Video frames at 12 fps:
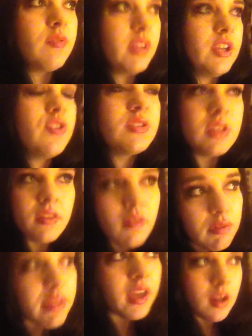Like, you're sitting there
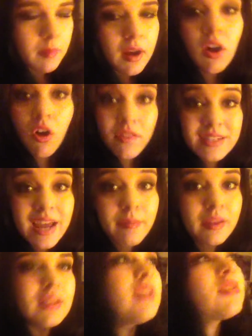thinking about it all the time.
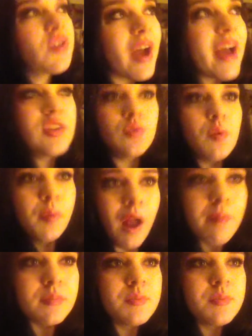Like, these are actual problems.